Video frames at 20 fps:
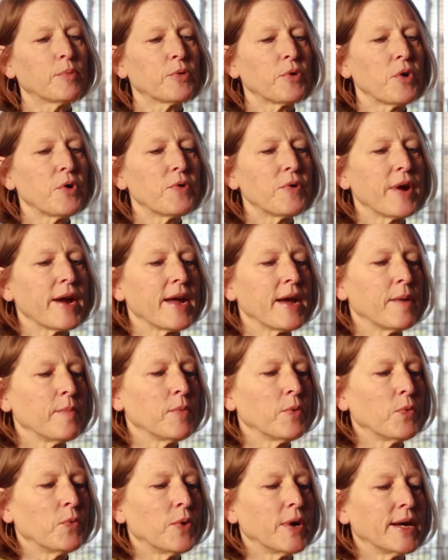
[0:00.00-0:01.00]

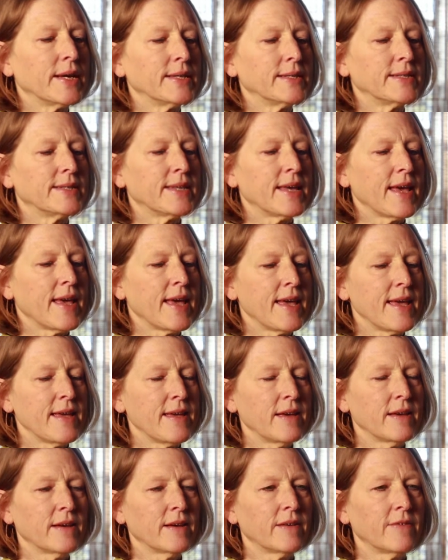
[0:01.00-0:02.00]
program was
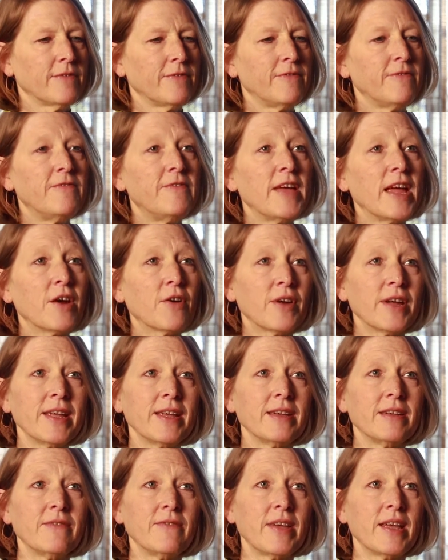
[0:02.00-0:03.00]
a very
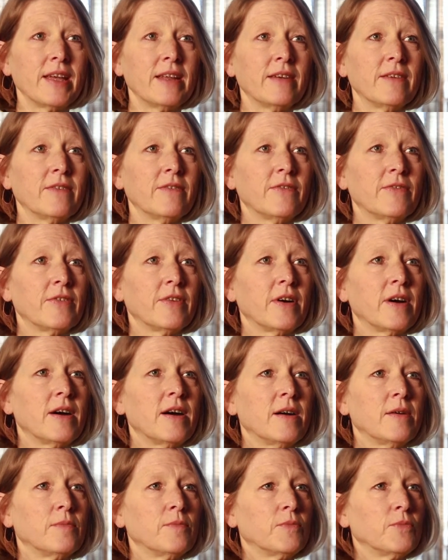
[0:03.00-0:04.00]
innovative,
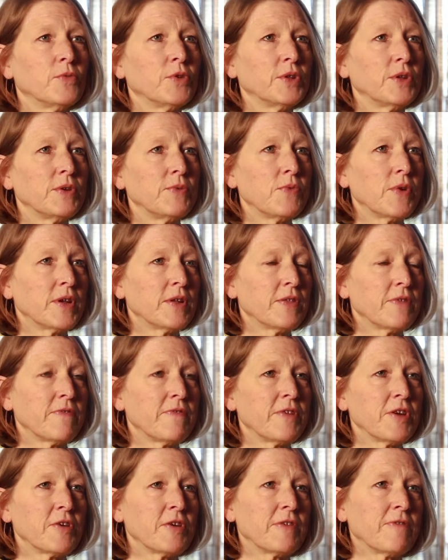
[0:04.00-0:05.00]
really one of the
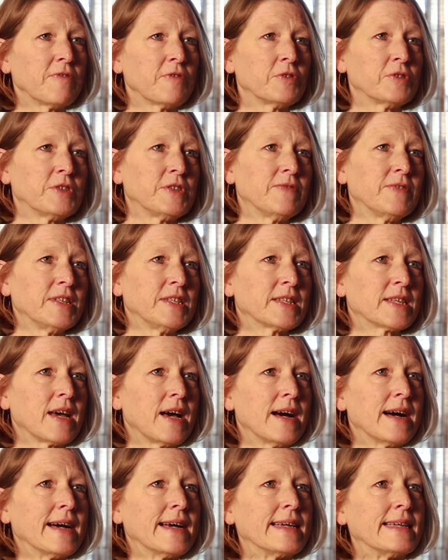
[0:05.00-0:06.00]
very first of its
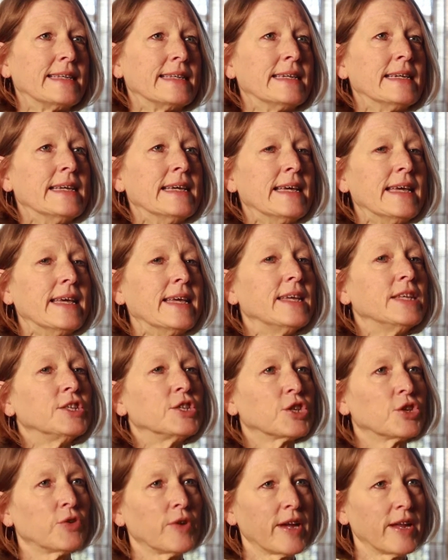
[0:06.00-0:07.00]
kind,
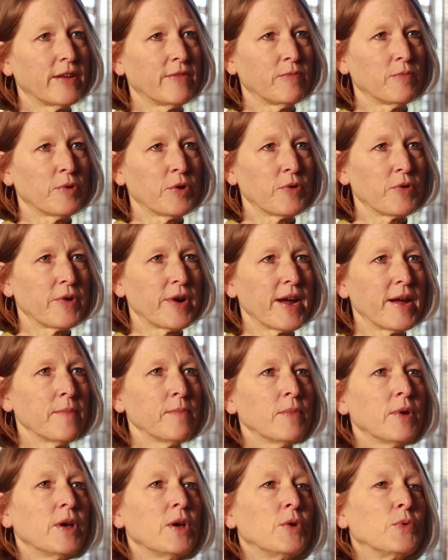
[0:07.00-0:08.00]
integrative
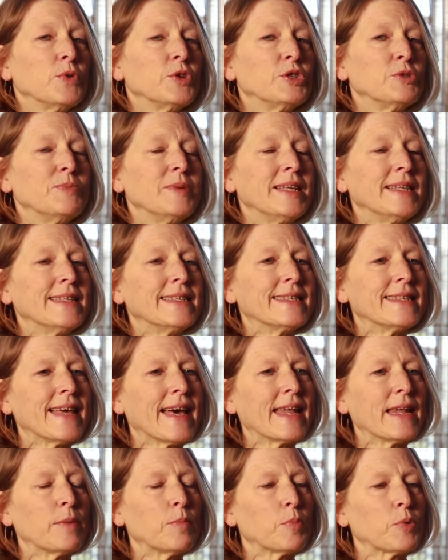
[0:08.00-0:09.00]
program, which means
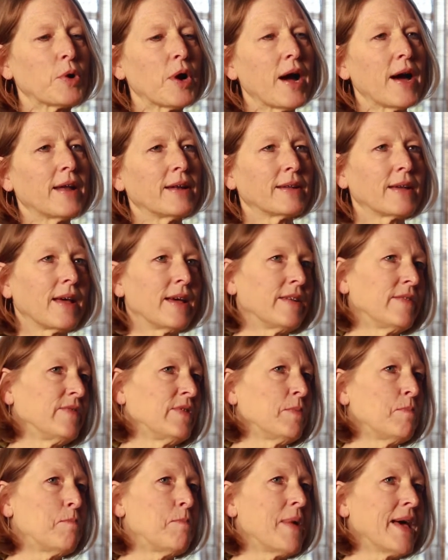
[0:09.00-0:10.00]
that it brought kind of
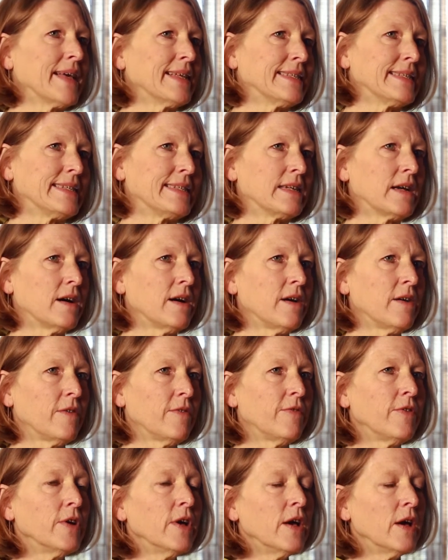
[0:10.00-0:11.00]
the best
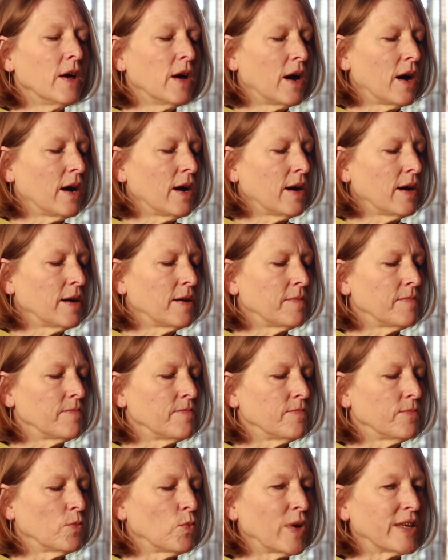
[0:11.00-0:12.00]
of
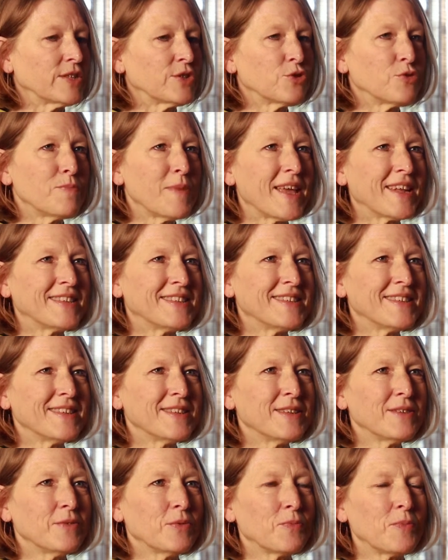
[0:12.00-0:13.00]
Western
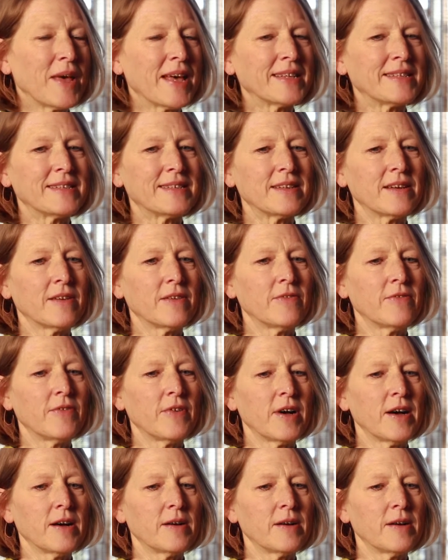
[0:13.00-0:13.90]
medicine, the best of